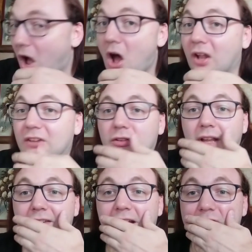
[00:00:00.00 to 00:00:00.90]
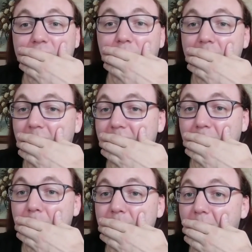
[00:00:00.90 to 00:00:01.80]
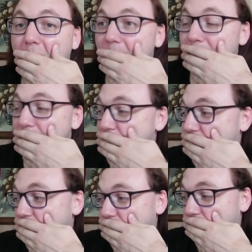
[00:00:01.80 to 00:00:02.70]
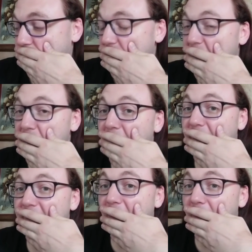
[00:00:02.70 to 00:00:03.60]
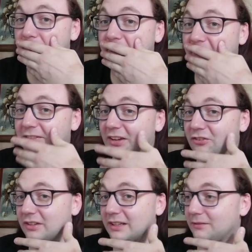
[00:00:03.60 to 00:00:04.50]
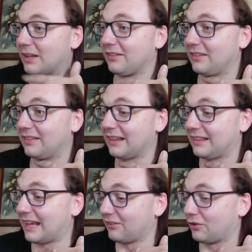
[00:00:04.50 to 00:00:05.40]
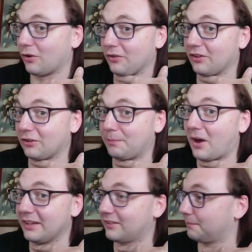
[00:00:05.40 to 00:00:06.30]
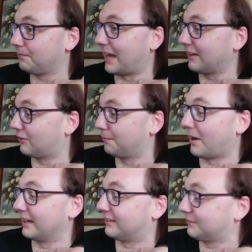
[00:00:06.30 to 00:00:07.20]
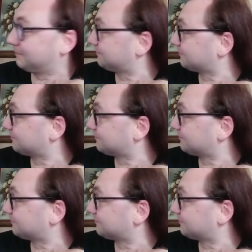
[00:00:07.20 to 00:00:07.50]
Oh, that's actually quite, that's a little bit hot. Not very hot, but that's actually, that's got the spice. That's spice.